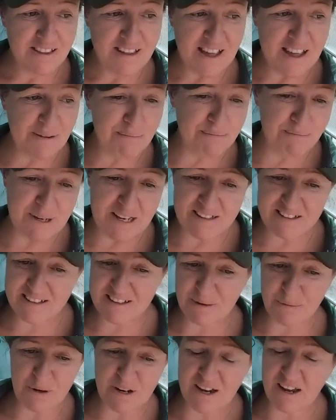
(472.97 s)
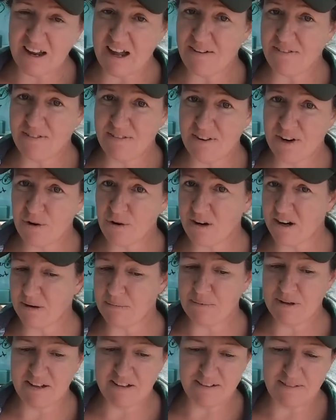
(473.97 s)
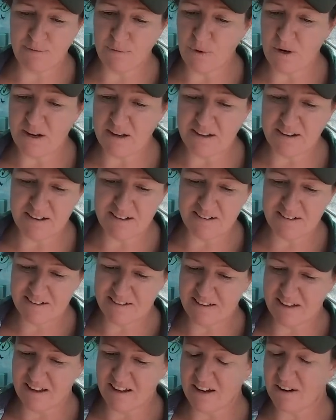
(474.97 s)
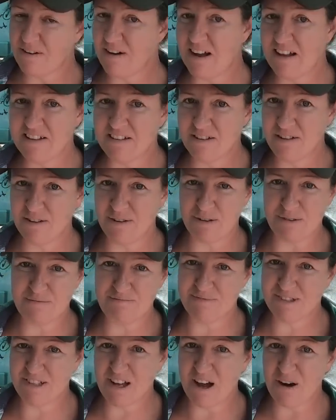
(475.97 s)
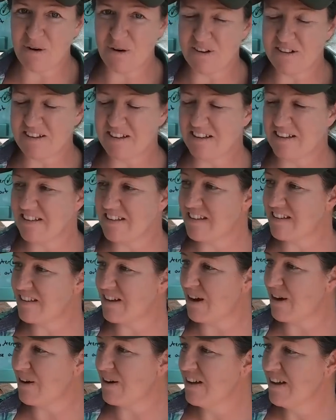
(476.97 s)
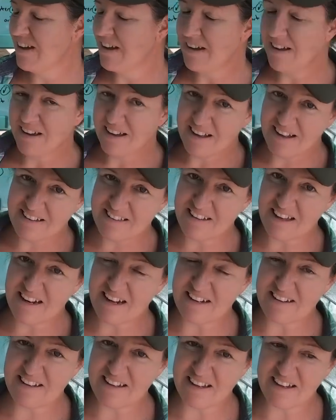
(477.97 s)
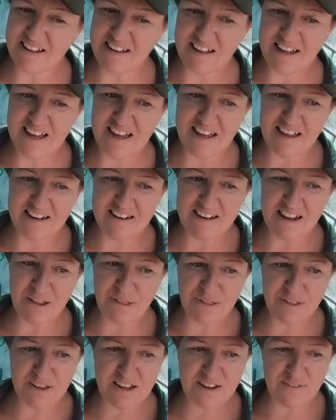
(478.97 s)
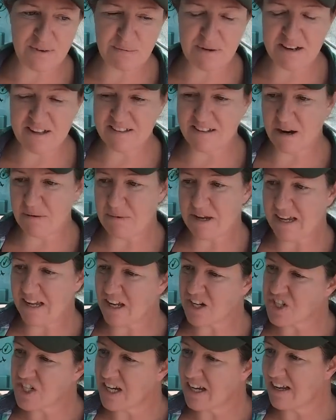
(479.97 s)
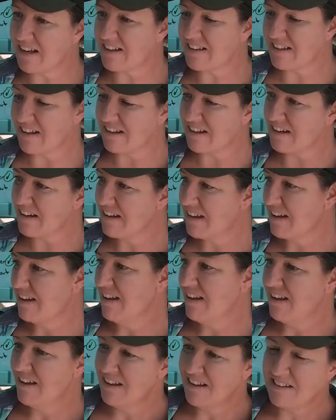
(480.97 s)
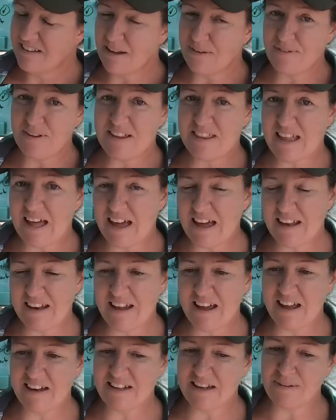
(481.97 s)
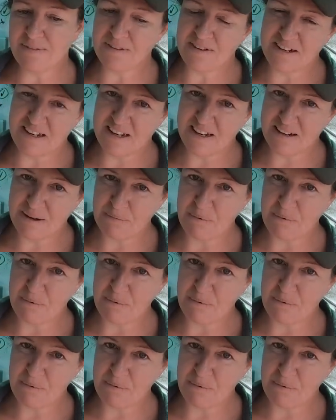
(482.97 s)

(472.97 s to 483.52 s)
I'm basically working off of a crooked piece of wood slung across 2 sawhorses, so it's not ideal, and I think if I'm going to start making jigs and stuff like that, I definitely need a